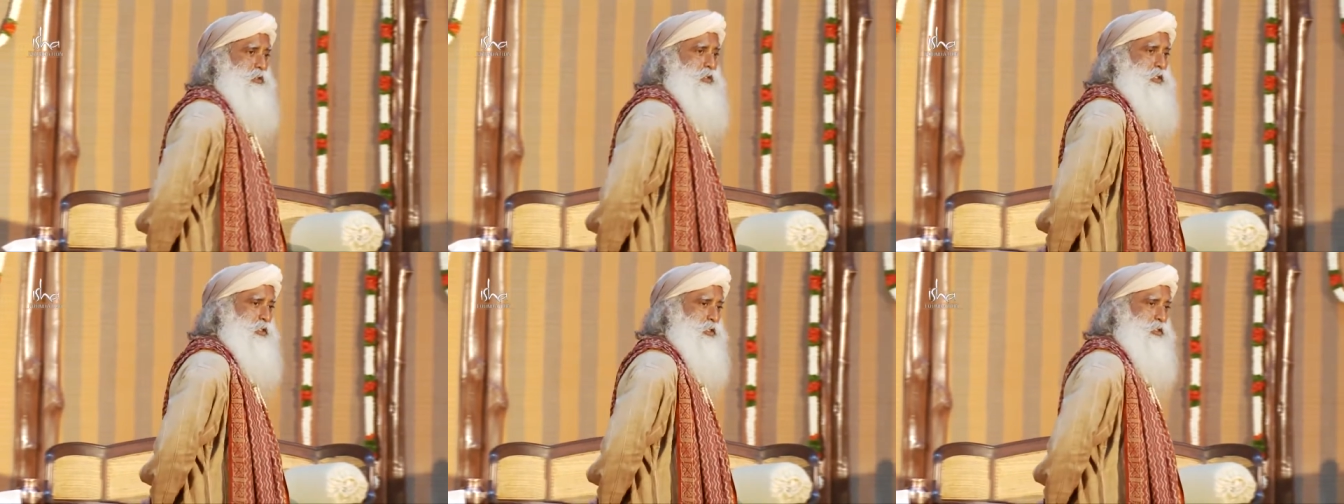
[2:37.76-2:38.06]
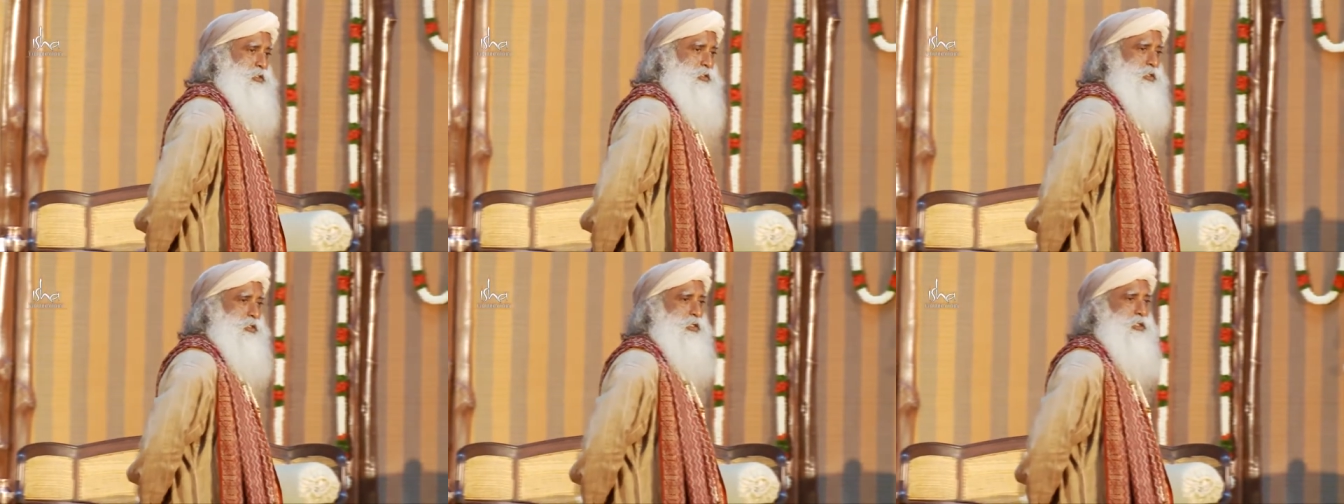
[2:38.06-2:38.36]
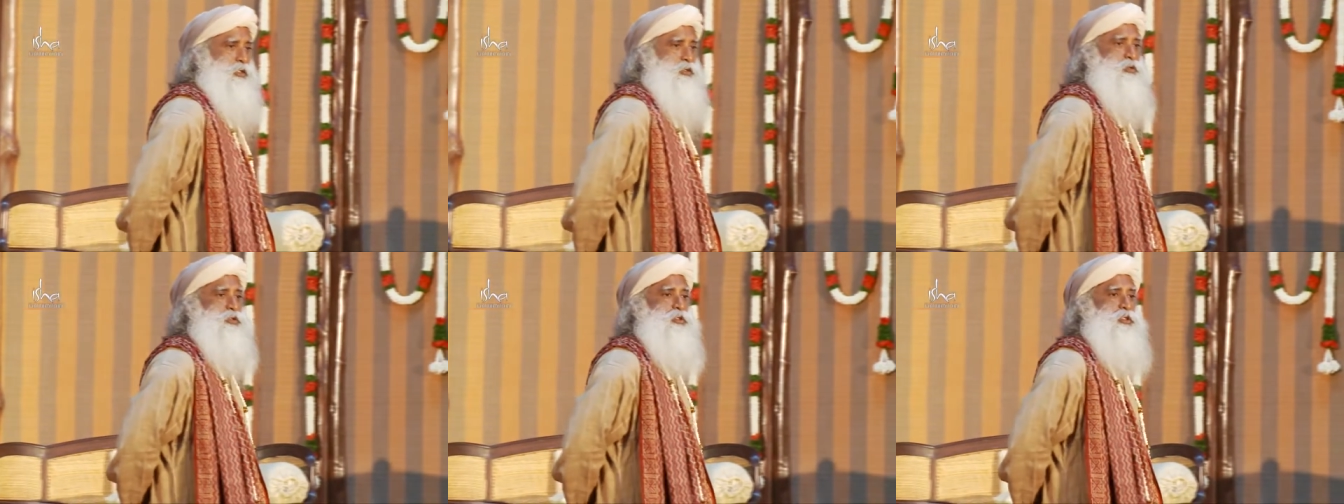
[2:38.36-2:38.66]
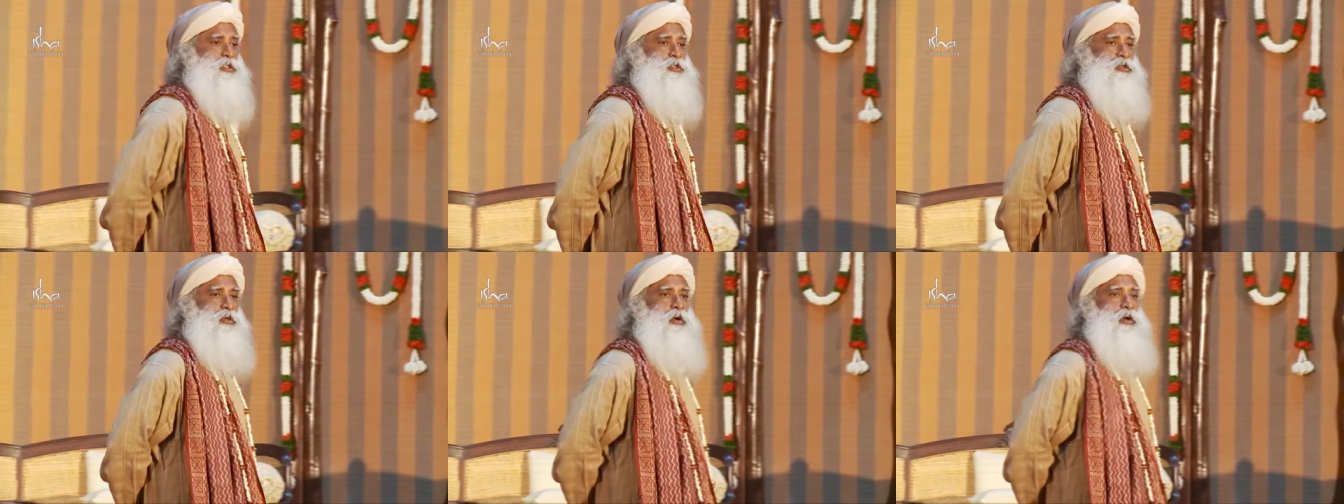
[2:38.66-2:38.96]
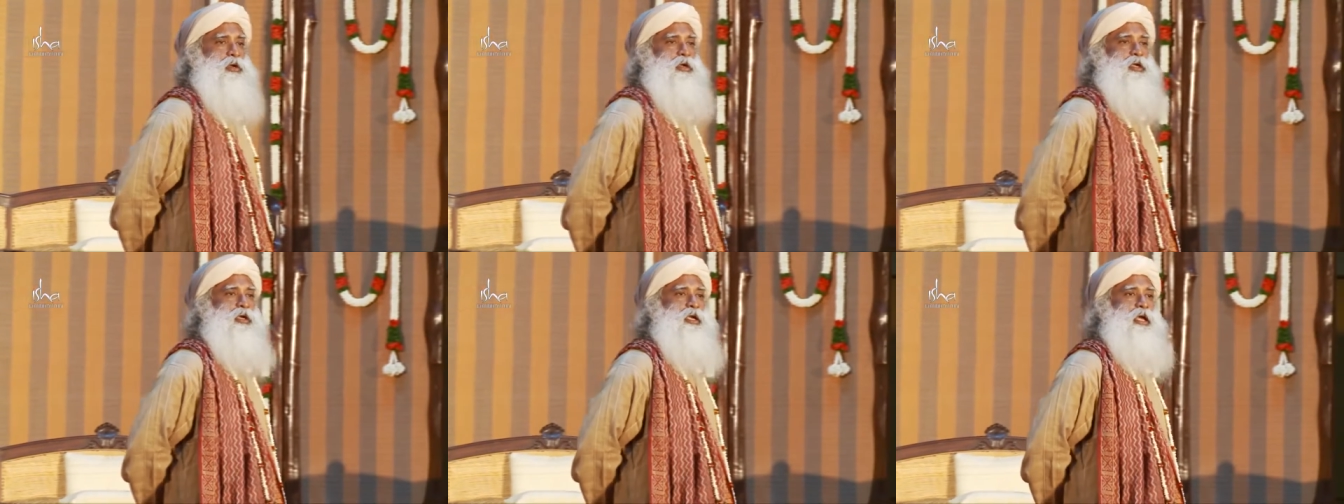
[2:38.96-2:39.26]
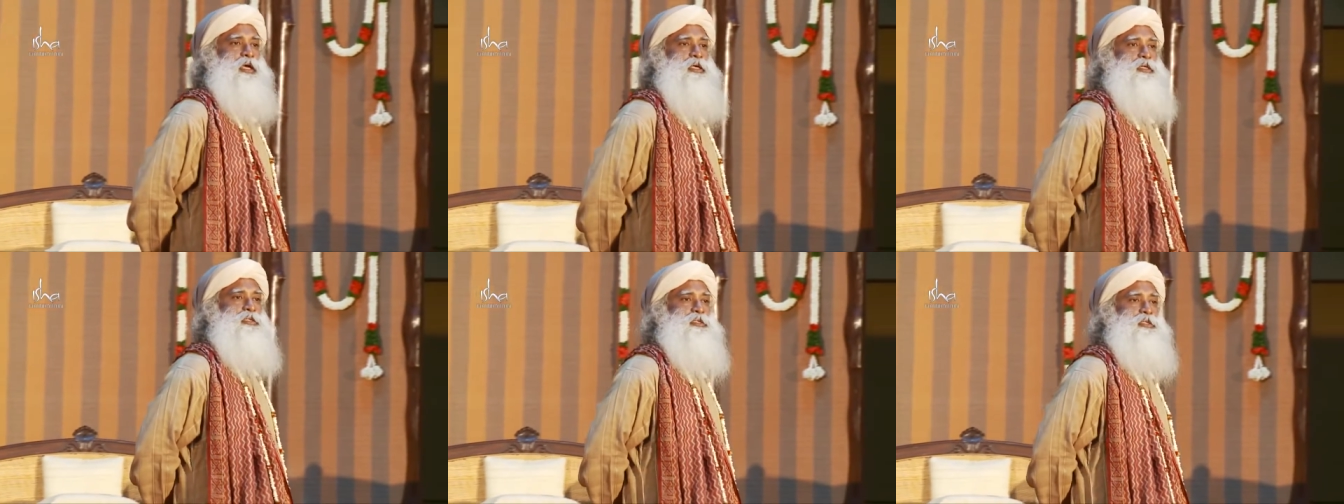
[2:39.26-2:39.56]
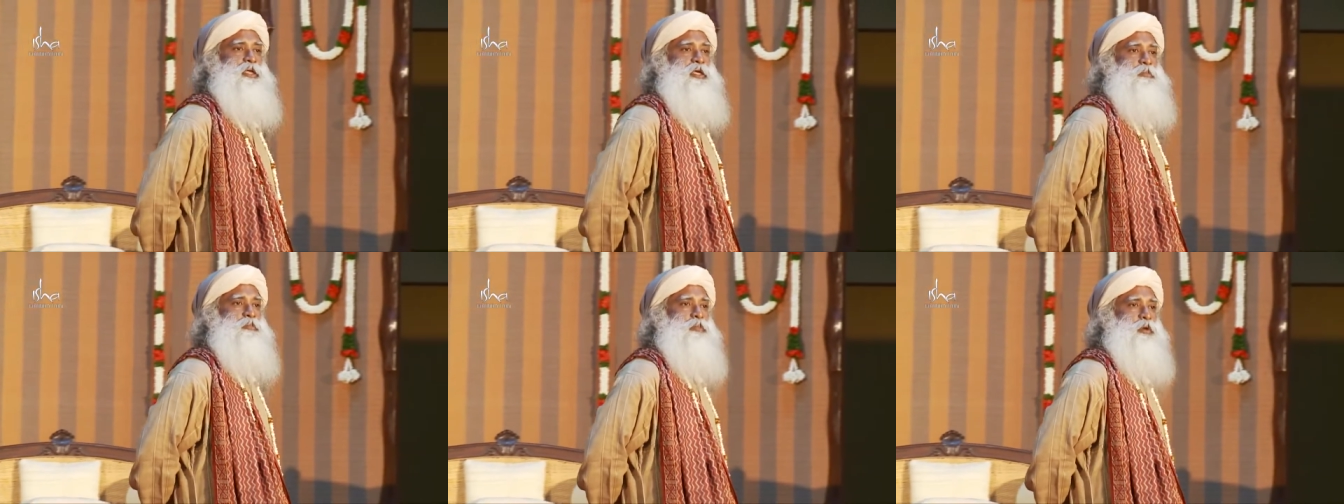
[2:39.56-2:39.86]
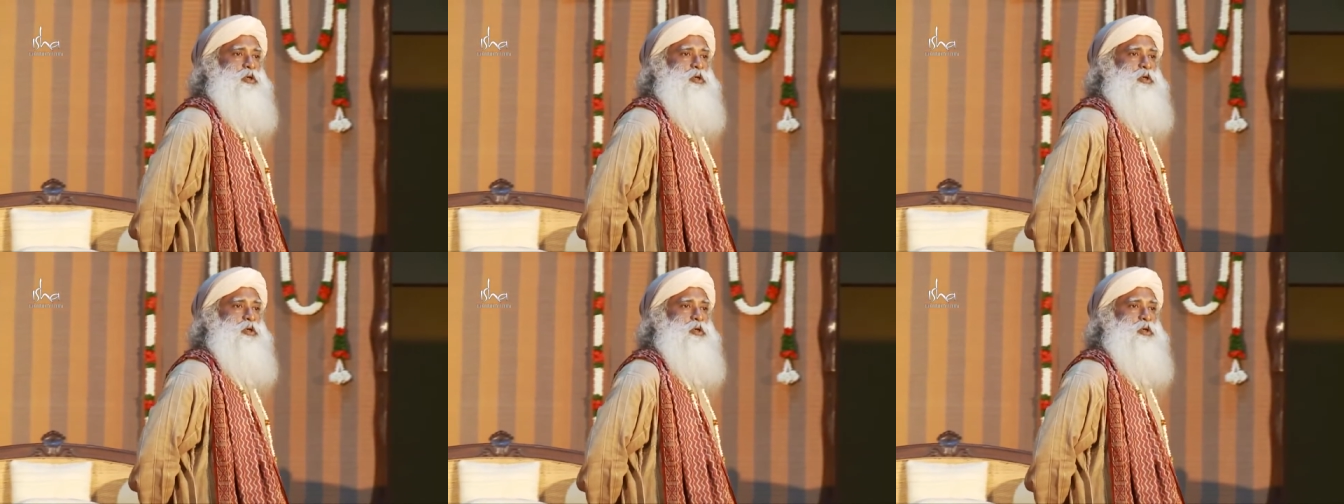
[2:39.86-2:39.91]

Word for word: It is here to just organize that